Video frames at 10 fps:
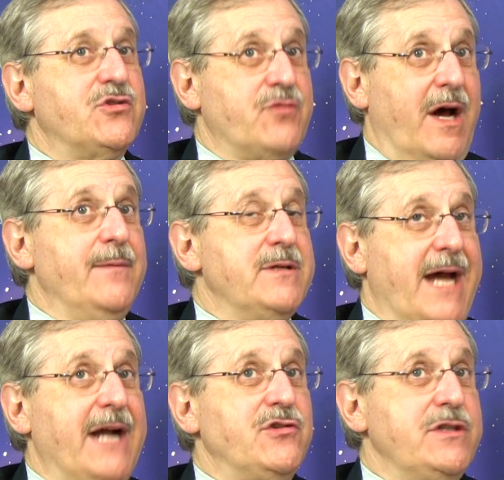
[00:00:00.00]
astronomers
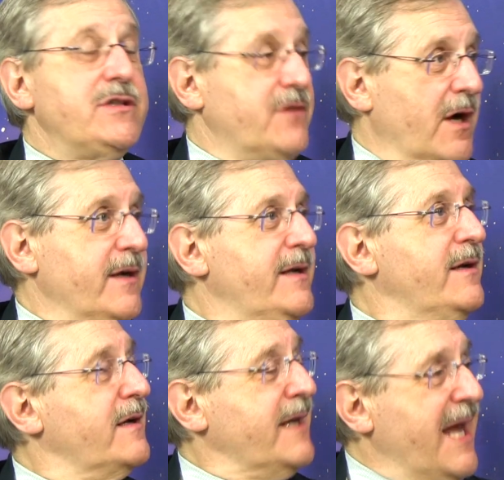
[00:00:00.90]
actually started
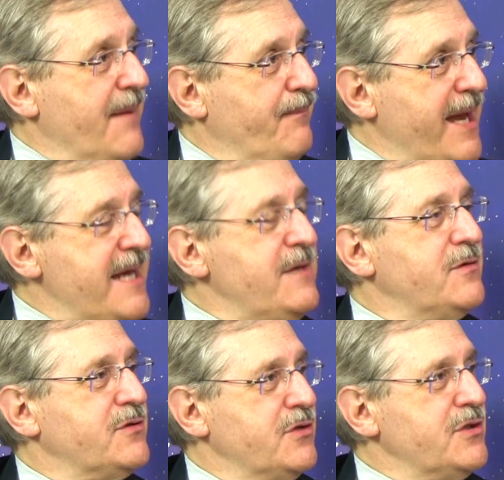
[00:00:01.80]
a campaign
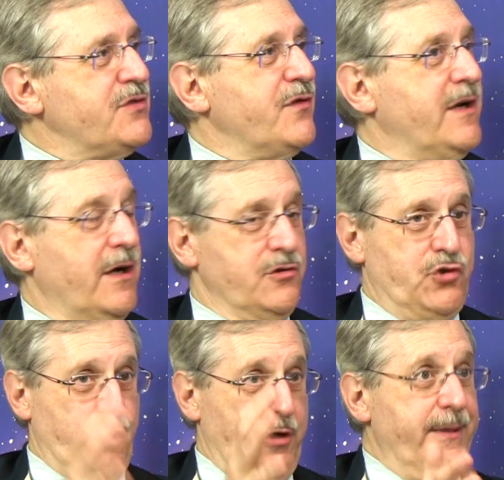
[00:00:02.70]
to search for it. A
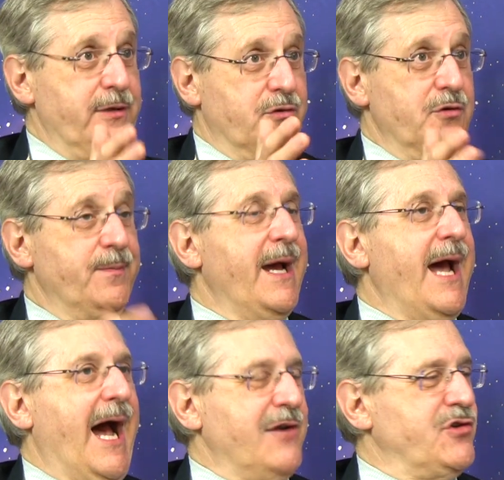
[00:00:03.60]
German group
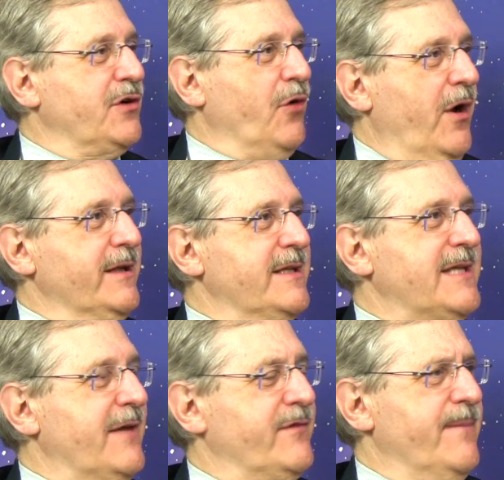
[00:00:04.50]
actually called
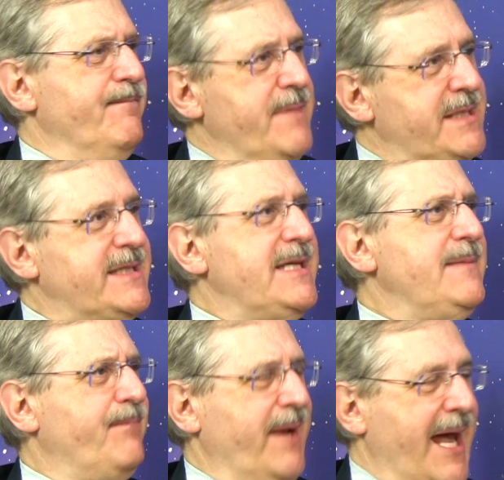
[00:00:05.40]
itself the
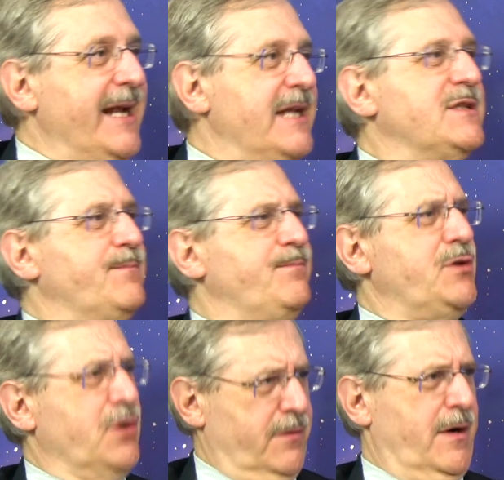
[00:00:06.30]
Missing Planets
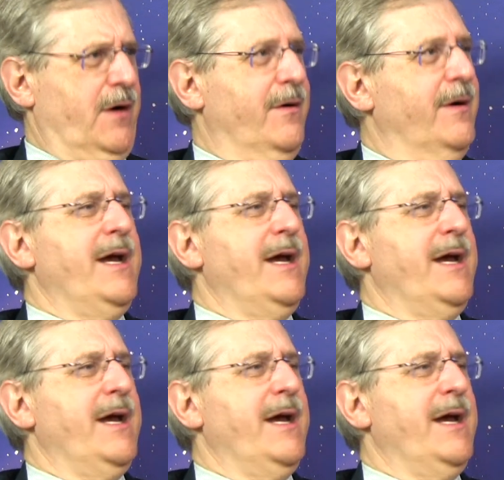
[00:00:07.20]
Bureau.